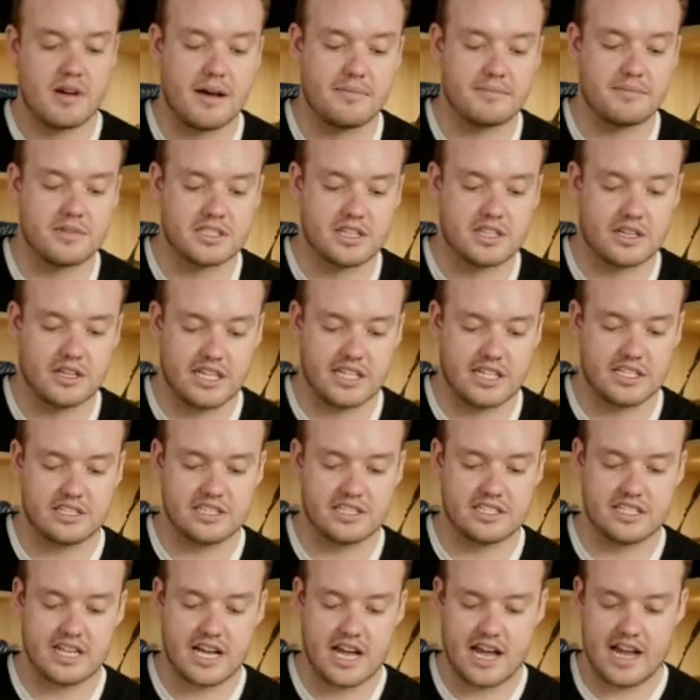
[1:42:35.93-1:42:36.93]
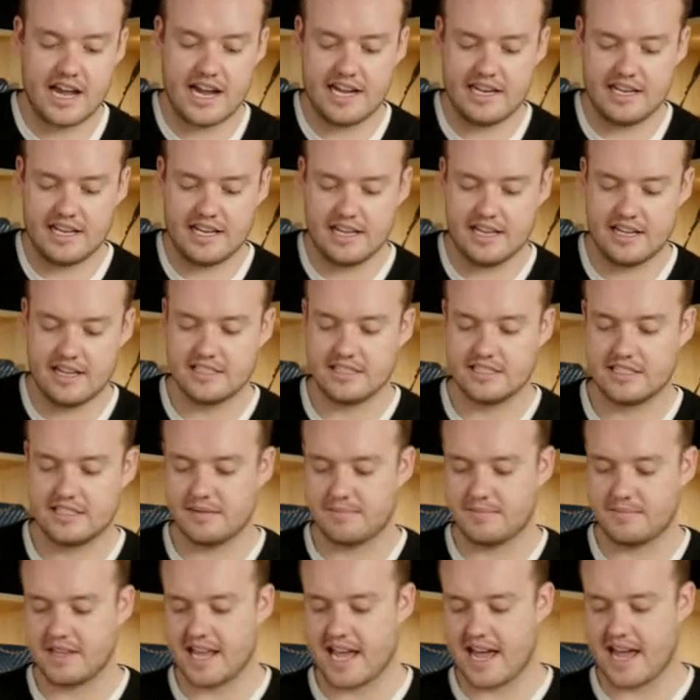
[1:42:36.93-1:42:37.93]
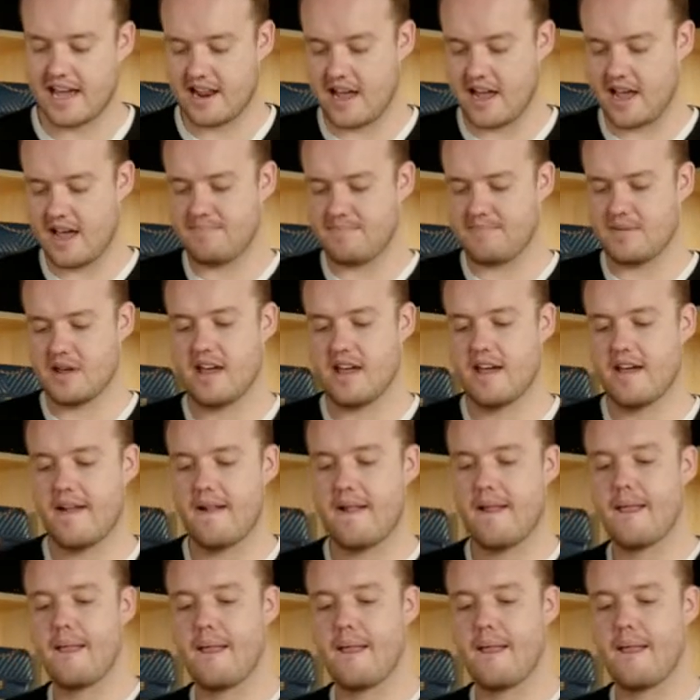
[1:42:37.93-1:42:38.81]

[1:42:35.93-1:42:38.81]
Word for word: Pop this on each side, zip that up.